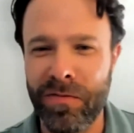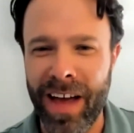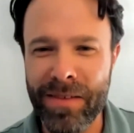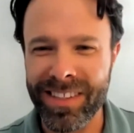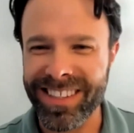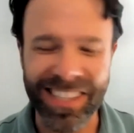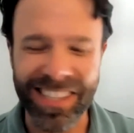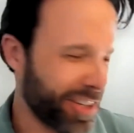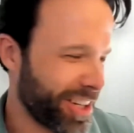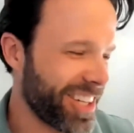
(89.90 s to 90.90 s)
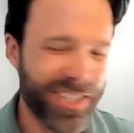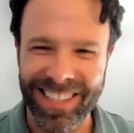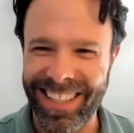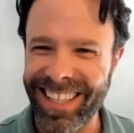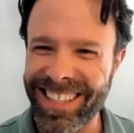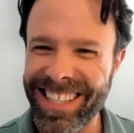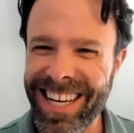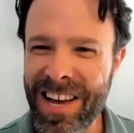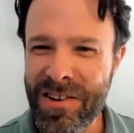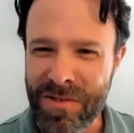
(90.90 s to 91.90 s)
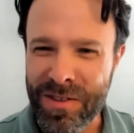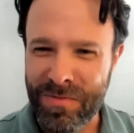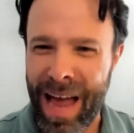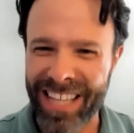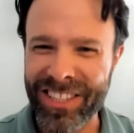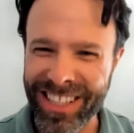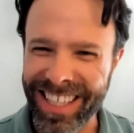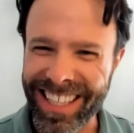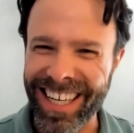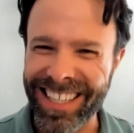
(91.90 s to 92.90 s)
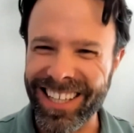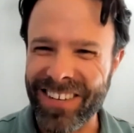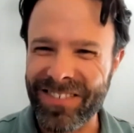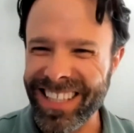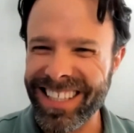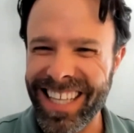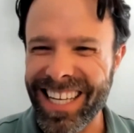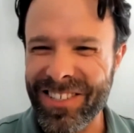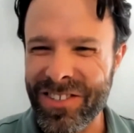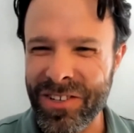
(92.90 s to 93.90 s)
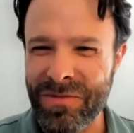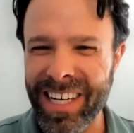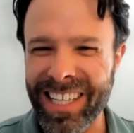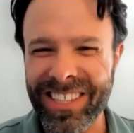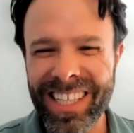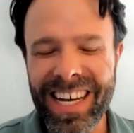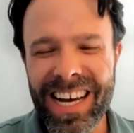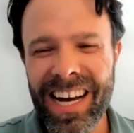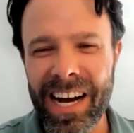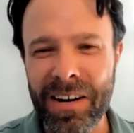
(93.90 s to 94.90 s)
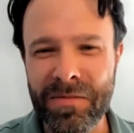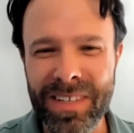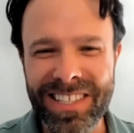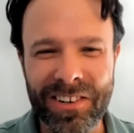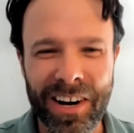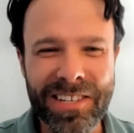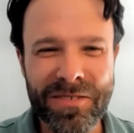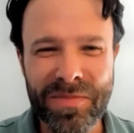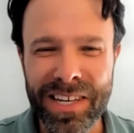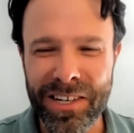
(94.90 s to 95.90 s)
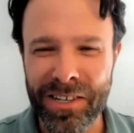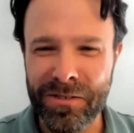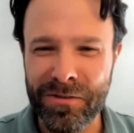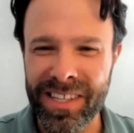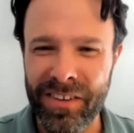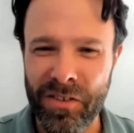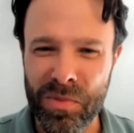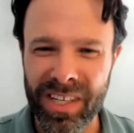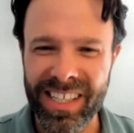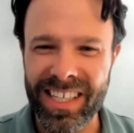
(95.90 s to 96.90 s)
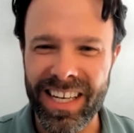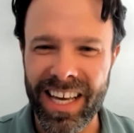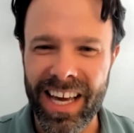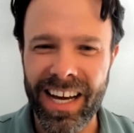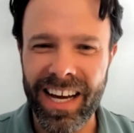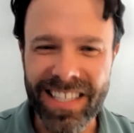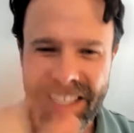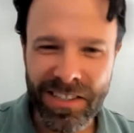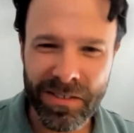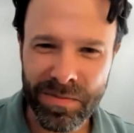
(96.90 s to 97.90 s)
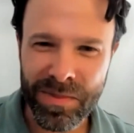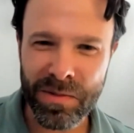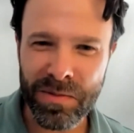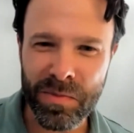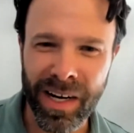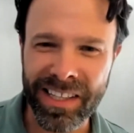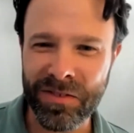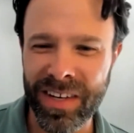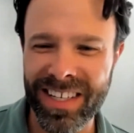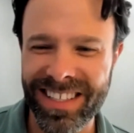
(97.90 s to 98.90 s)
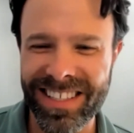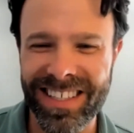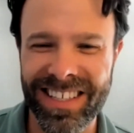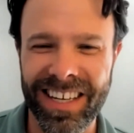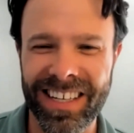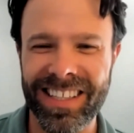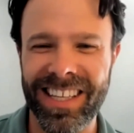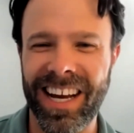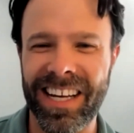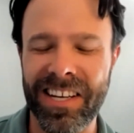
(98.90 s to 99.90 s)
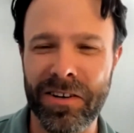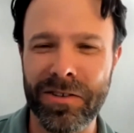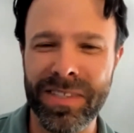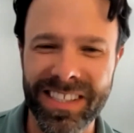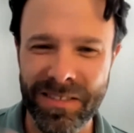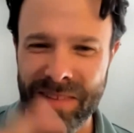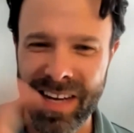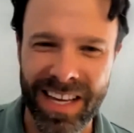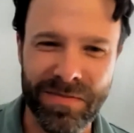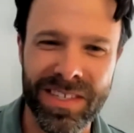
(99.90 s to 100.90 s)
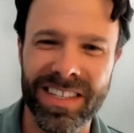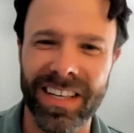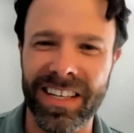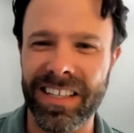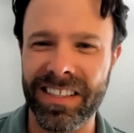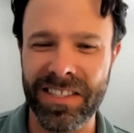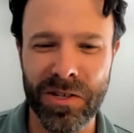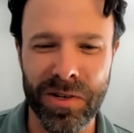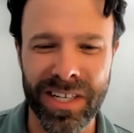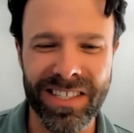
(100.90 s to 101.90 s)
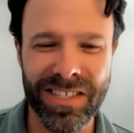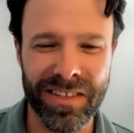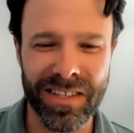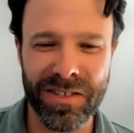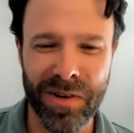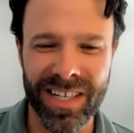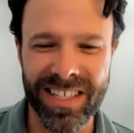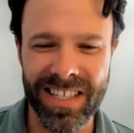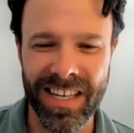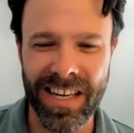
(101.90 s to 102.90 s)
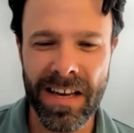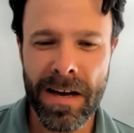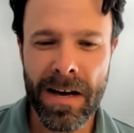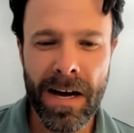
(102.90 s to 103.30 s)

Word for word: the fabulous introduction. That's with passion. I love it. Thank you so much. It's great to be here with everybody today. I see some smiling faces that I know and some names on the screen, so it's great to see.